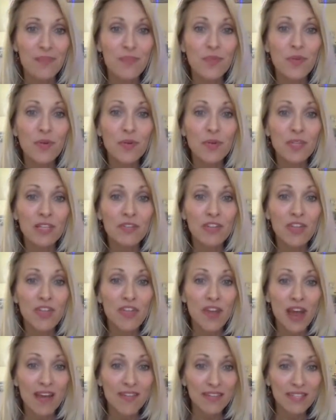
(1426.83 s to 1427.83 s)
formula for
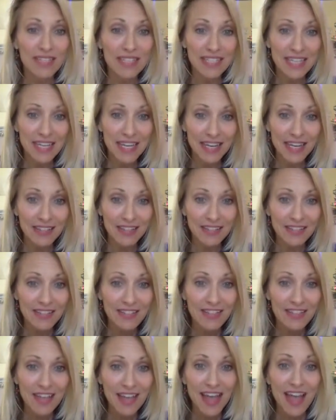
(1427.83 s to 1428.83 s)
thriving
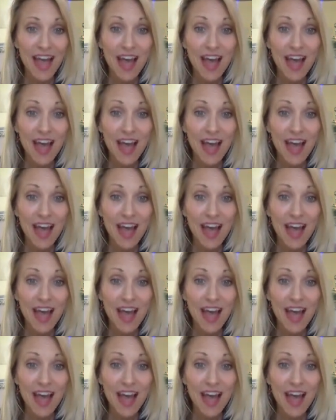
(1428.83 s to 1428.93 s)
teens.